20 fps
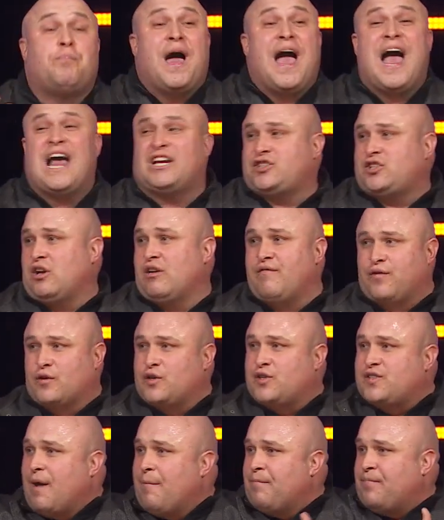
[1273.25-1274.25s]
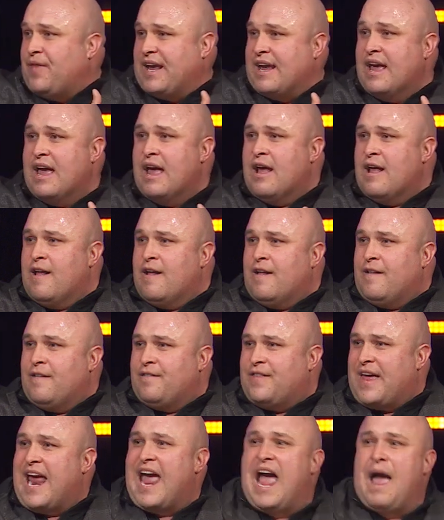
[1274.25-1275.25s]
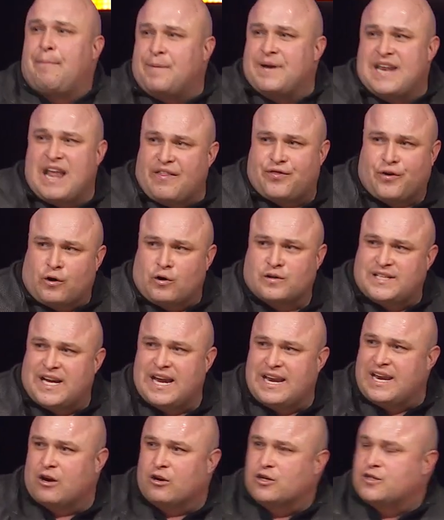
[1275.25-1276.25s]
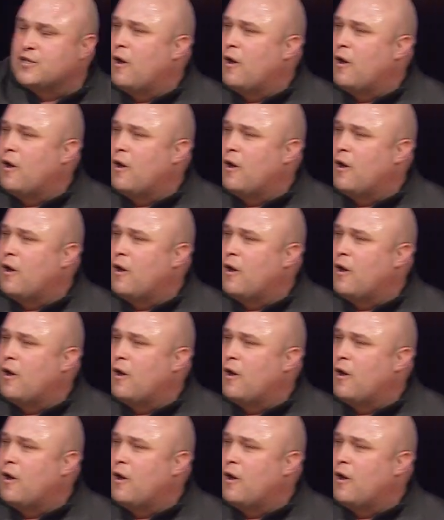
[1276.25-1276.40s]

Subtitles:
passion for something that happened at 13 years